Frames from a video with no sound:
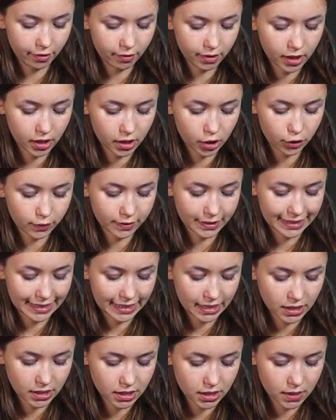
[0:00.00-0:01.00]
in case you
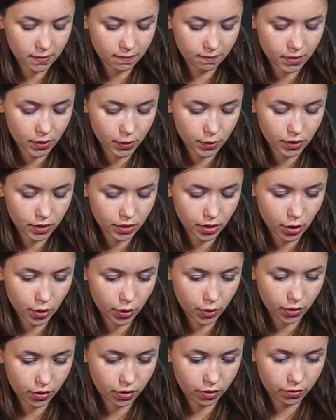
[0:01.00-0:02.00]
get a question
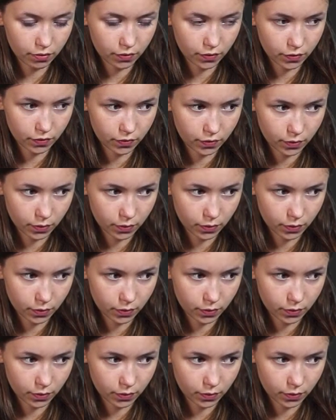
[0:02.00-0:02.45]
about an event